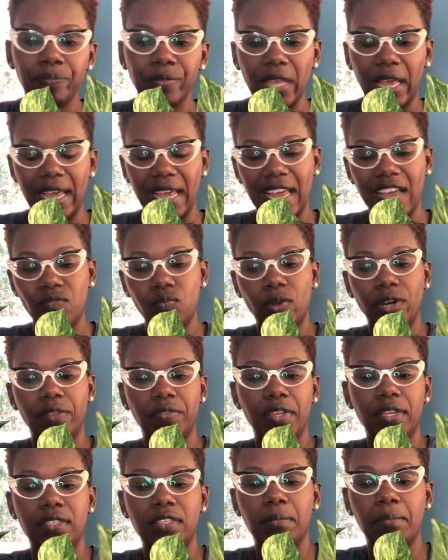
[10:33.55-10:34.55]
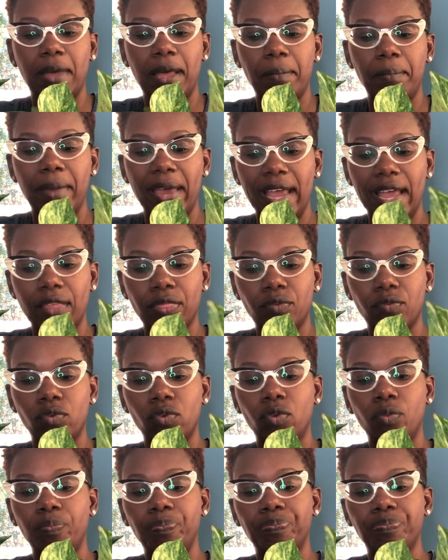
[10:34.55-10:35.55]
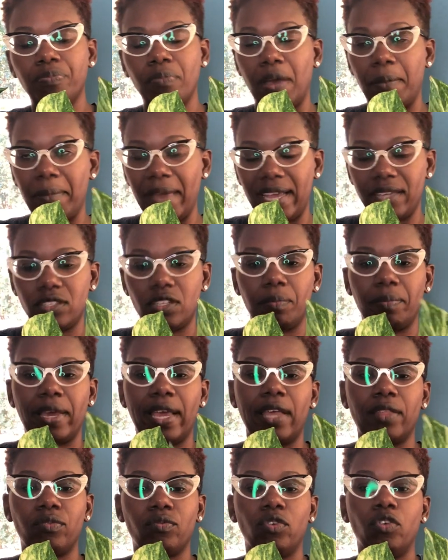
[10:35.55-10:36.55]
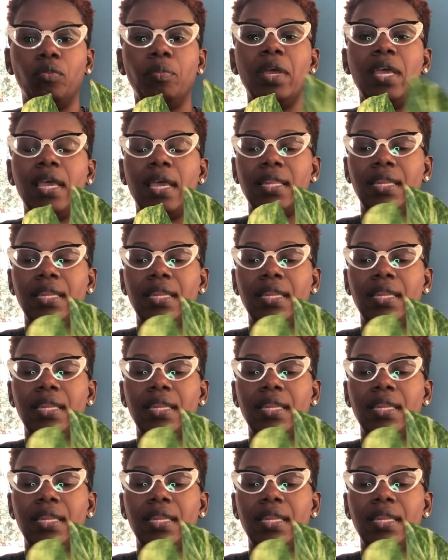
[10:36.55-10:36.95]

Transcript: I have one of these in my bathroom, my master bathroom,